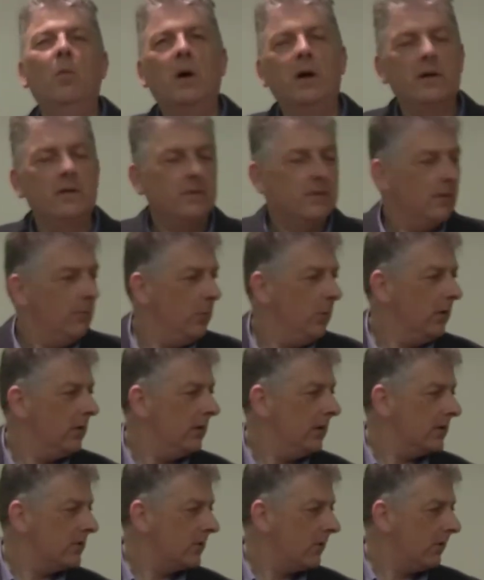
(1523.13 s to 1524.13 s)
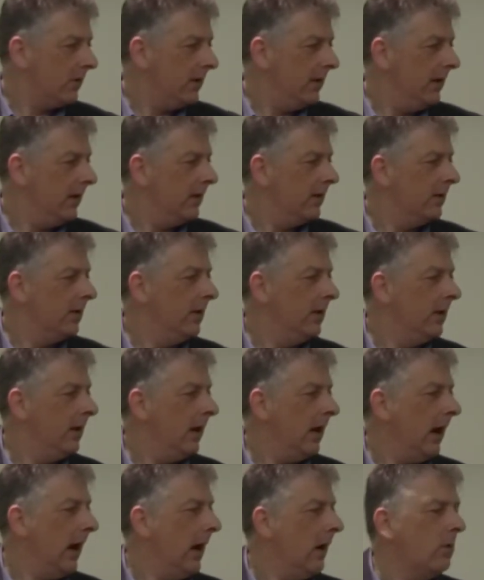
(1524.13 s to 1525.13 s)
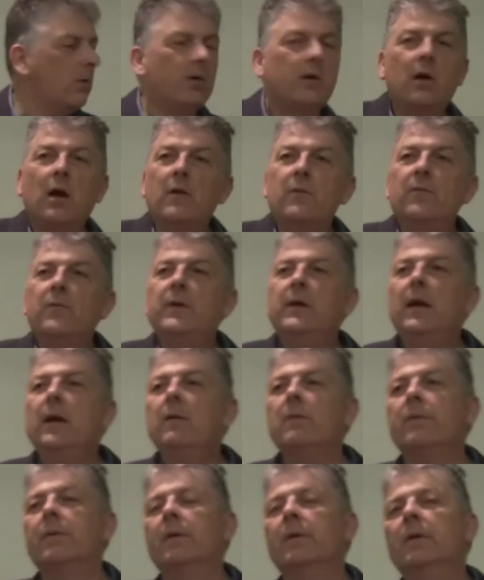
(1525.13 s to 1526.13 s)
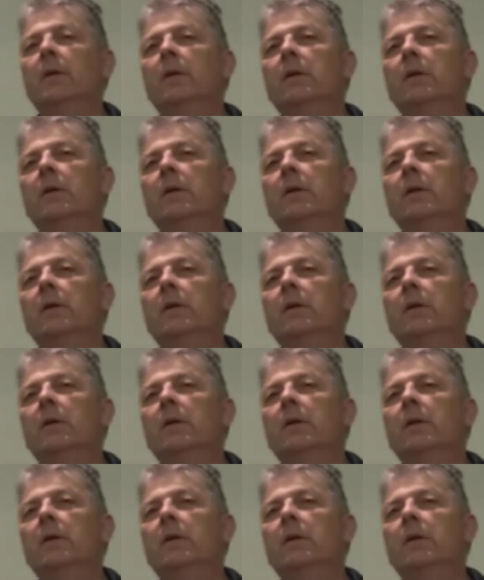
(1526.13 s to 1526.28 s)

One of the booklets on here, How Can I Forgive?